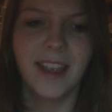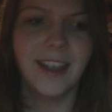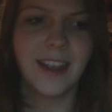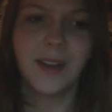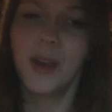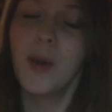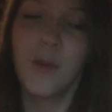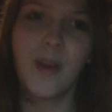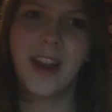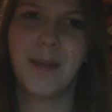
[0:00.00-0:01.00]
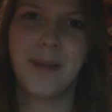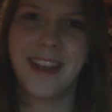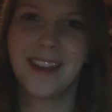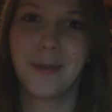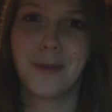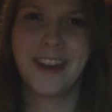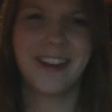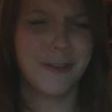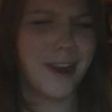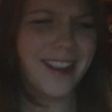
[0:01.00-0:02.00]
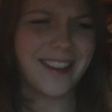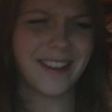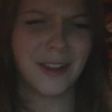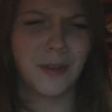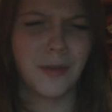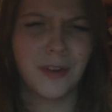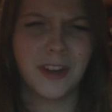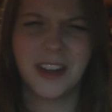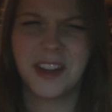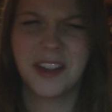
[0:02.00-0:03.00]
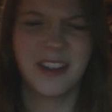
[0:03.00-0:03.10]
Yet when I picked a pretty dress for